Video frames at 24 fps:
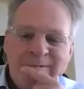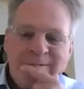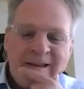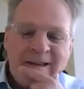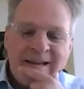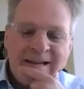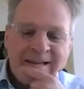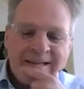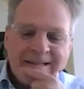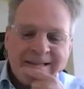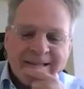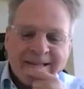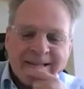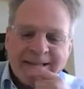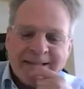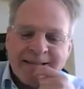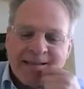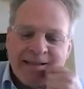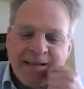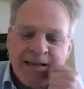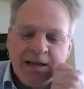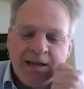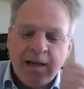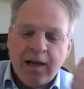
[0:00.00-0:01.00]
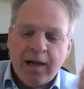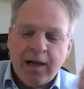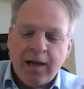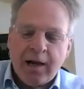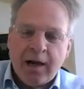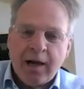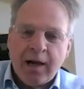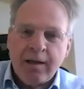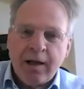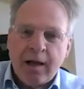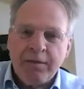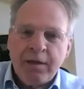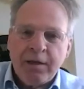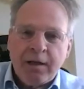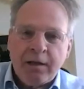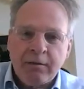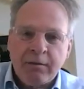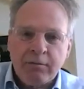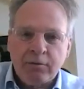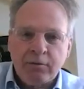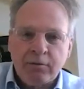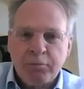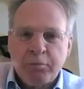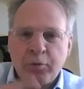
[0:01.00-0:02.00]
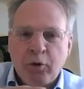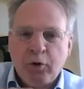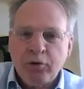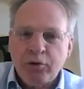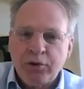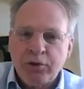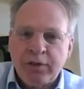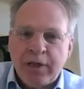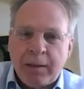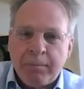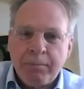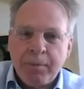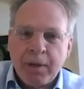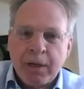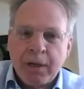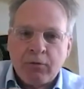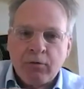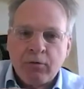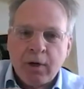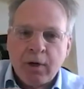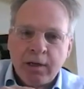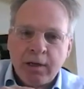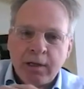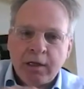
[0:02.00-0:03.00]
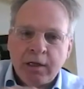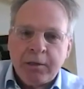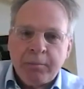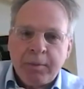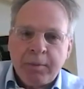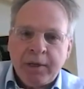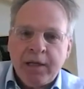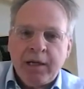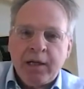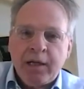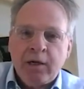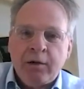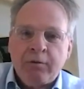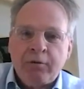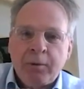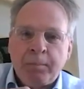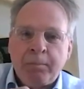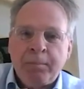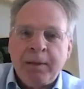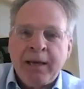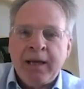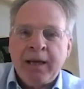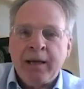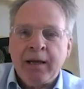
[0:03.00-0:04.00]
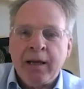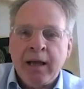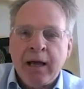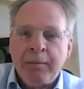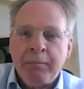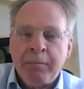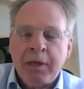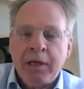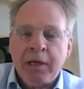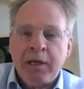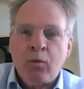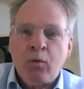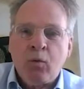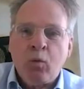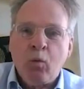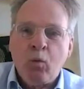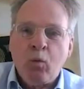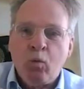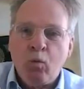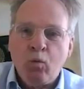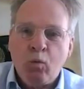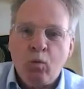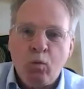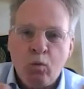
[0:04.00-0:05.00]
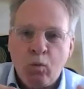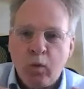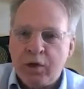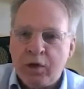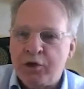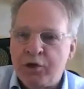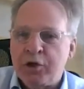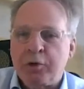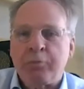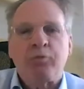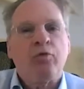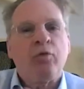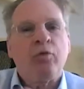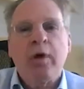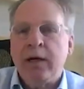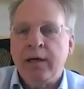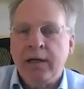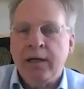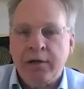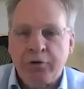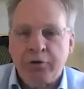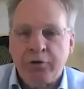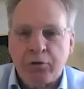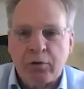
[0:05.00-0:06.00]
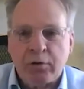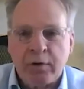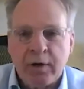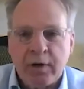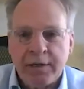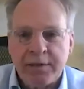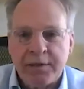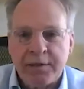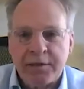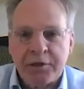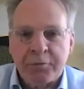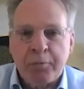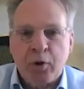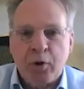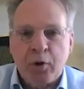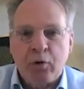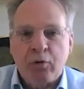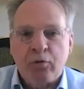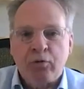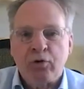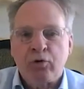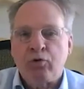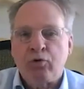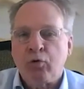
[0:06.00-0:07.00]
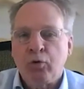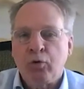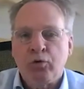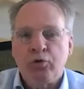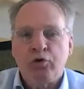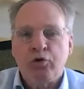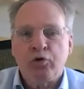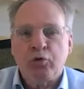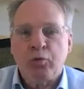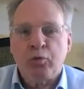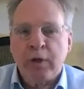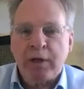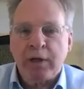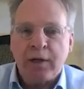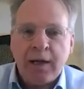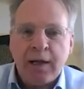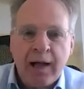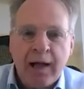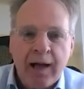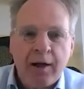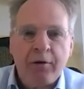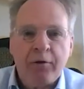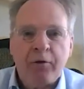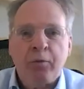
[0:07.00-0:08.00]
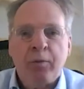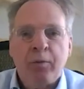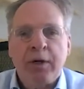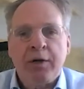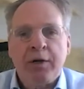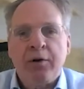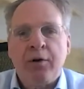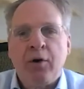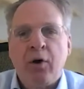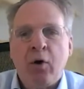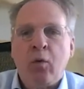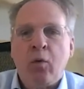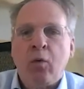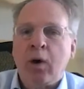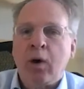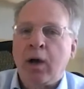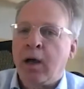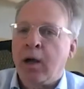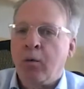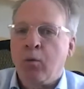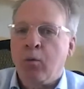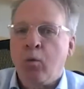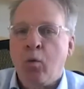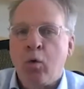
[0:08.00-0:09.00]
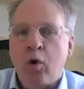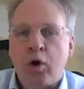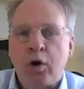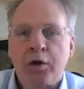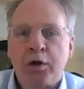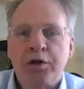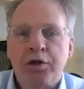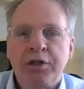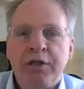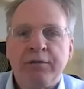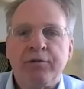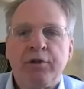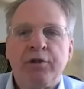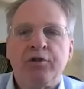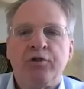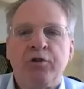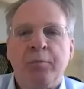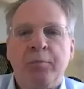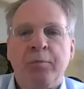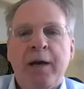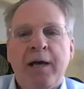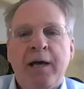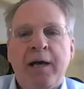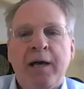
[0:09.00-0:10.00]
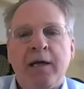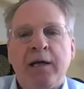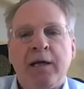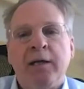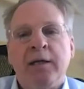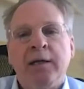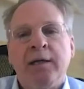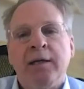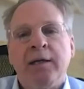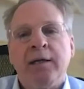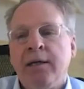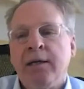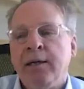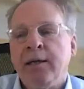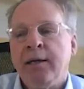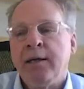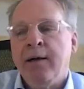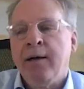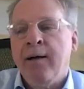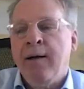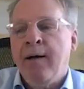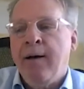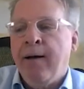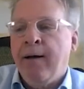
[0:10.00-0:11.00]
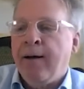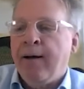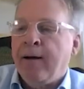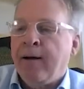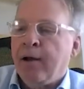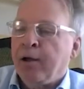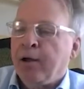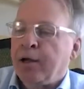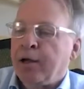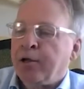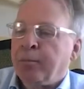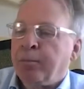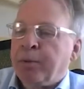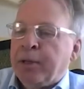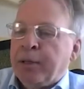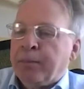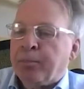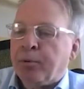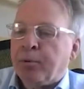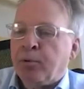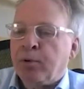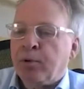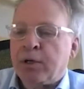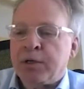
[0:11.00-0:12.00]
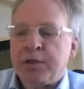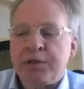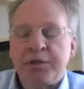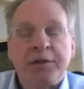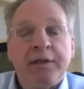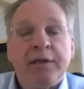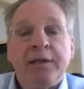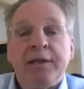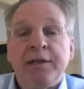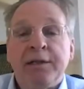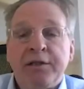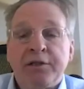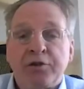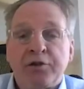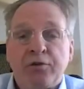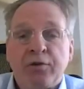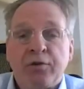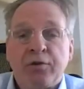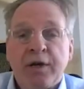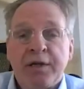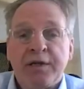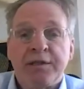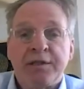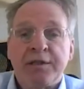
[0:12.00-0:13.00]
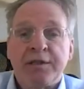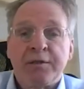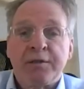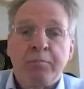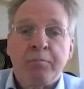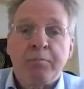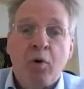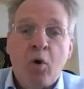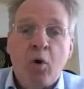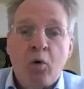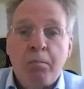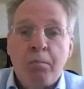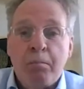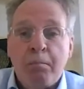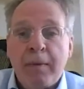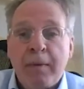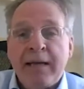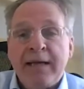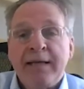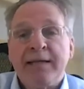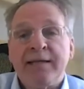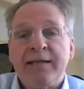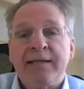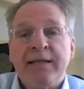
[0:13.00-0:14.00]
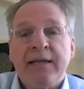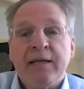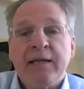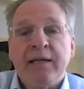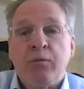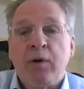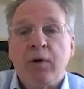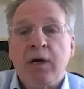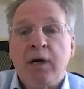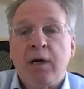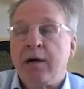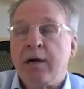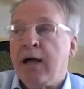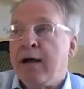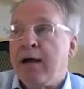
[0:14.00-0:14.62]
thanks. I, I think small step back, right? At the beginning of the pandemic, we jumped right into crisis mode. Rules went out of the window and work shifted dramatically. A lot of people are still in this crisis mode mindset where